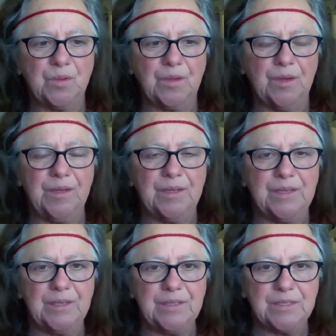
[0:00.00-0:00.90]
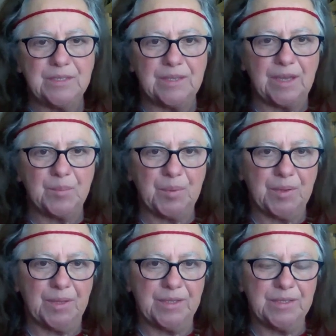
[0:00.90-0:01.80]
kind of get to that
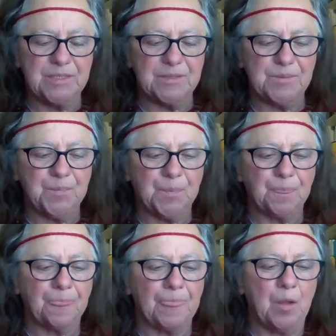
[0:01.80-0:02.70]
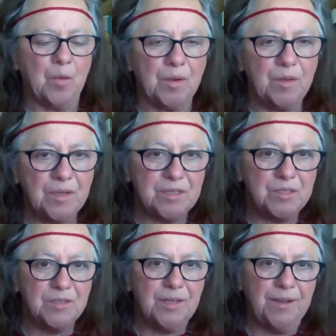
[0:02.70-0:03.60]
place where you can
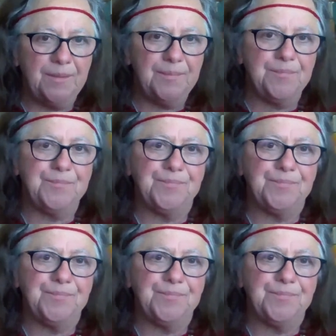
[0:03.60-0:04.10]
do that,